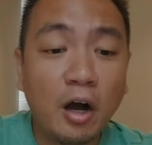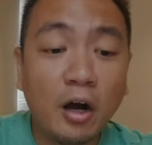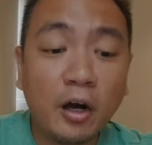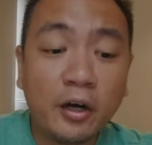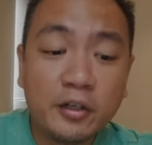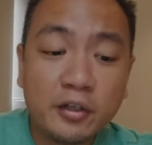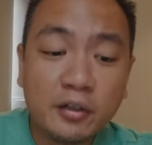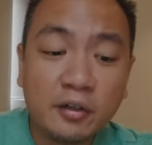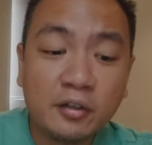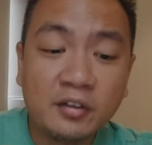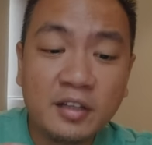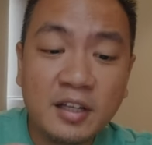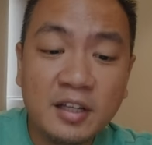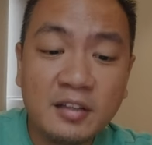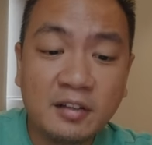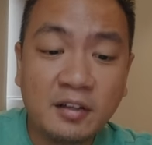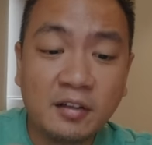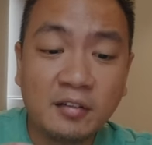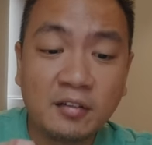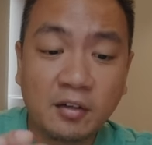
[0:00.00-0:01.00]
are your
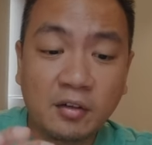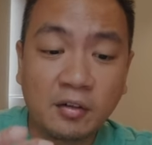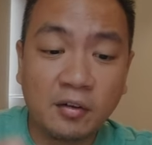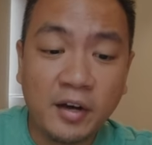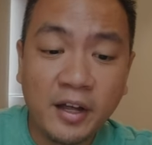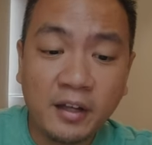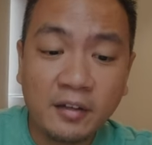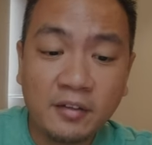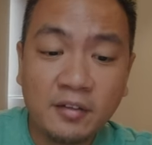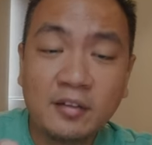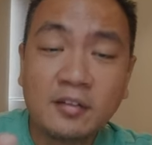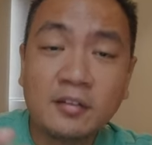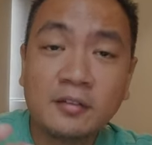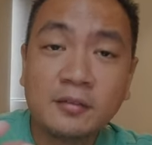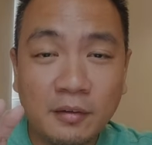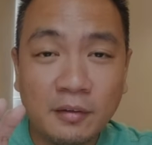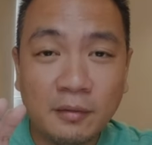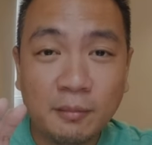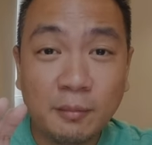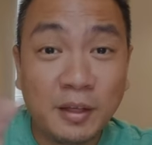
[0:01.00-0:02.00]
details correct?
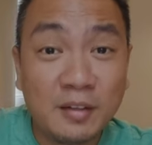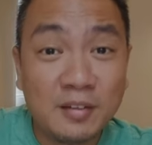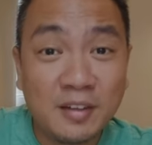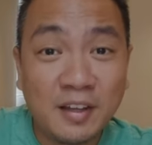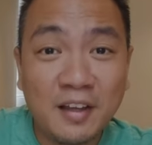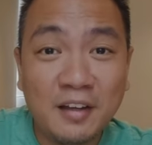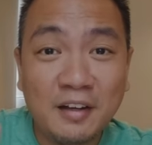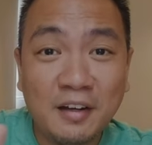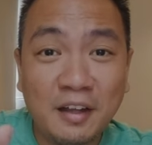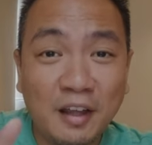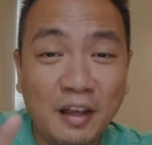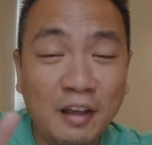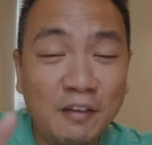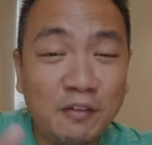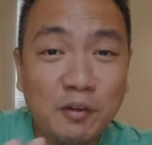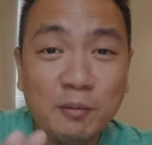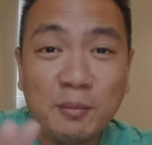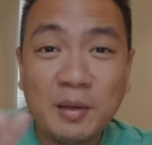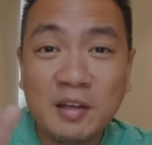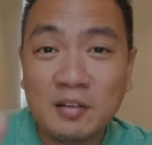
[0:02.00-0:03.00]
Because again,
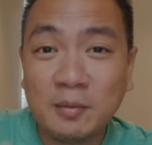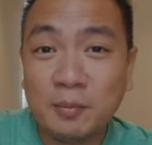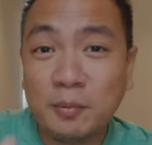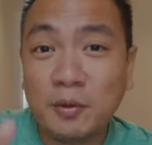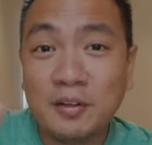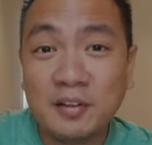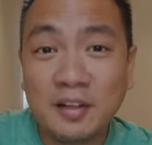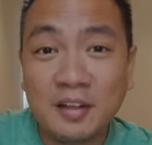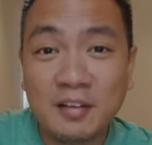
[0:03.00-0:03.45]
if you mess up on